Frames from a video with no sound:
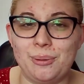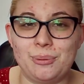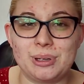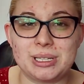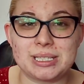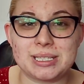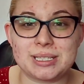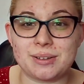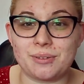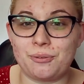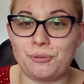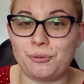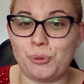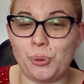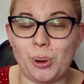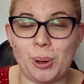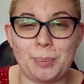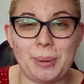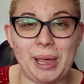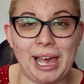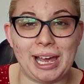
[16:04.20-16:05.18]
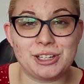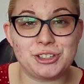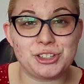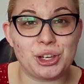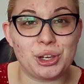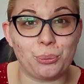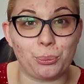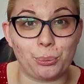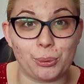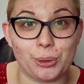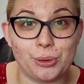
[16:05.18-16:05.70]
was for
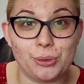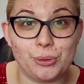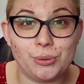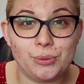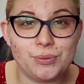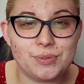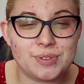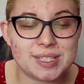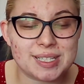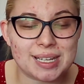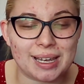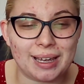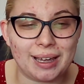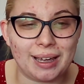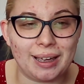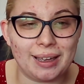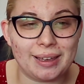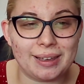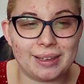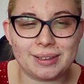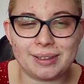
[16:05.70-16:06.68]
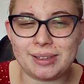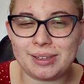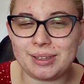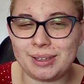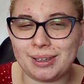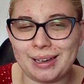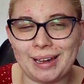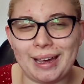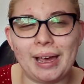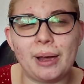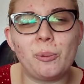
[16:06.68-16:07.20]
patching roofs.
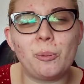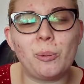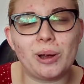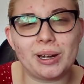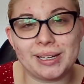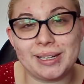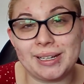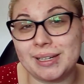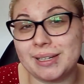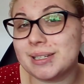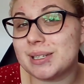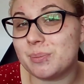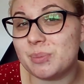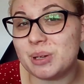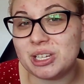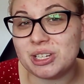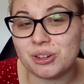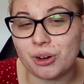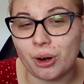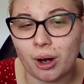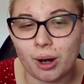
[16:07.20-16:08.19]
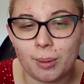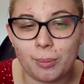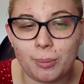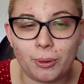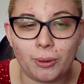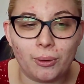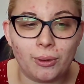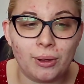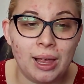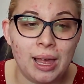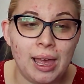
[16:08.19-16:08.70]
I wanted it to be
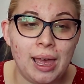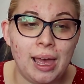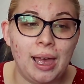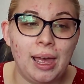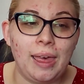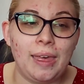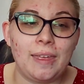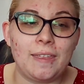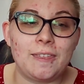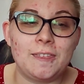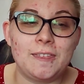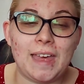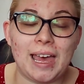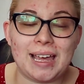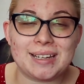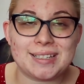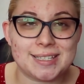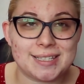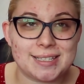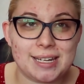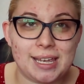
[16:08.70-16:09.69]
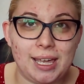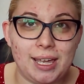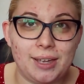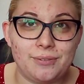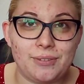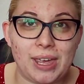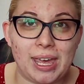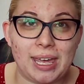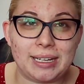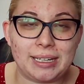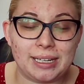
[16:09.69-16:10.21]
durable. That
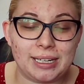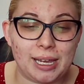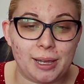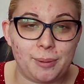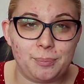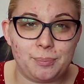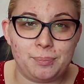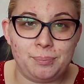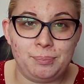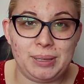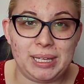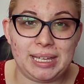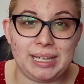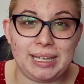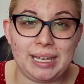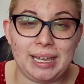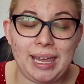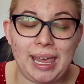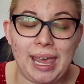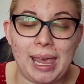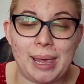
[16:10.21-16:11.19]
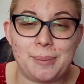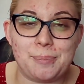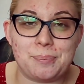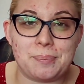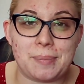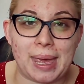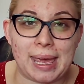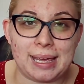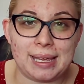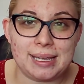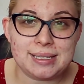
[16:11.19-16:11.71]
stuff ended up being a
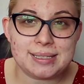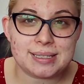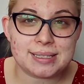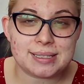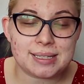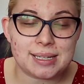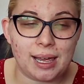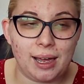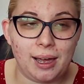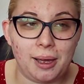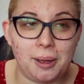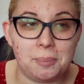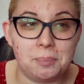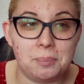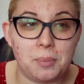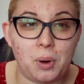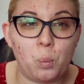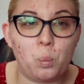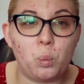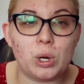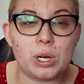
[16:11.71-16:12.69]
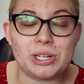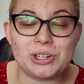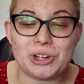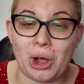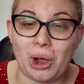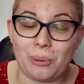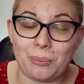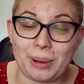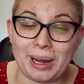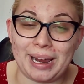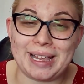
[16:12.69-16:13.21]
mess. Would
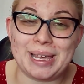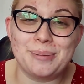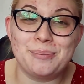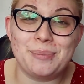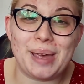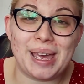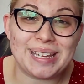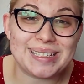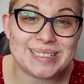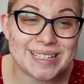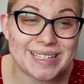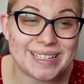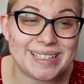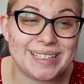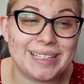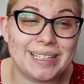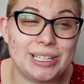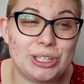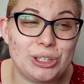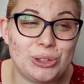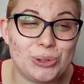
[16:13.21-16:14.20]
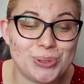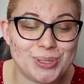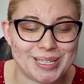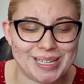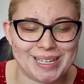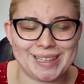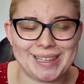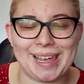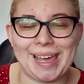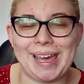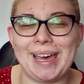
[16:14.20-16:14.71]
not recommend
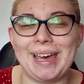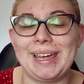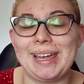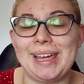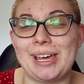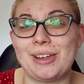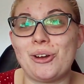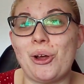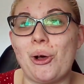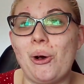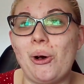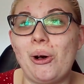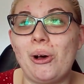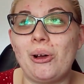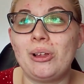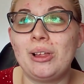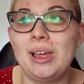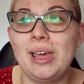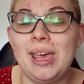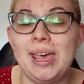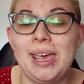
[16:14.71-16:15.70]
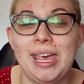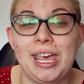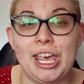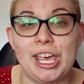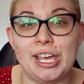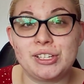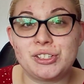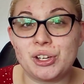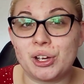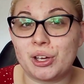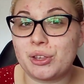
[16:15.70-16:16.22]
using that at all.
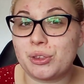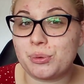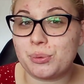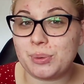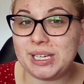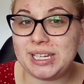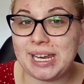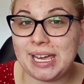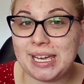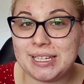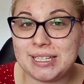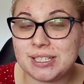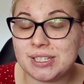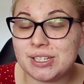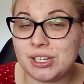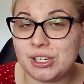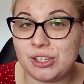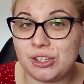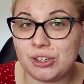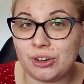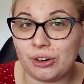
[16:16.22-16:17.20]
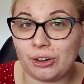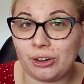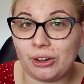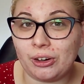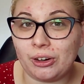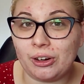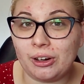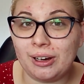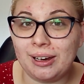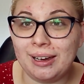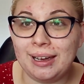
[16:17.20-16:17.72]
It took 3 days to
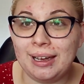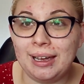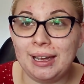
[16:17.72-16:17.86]
cure.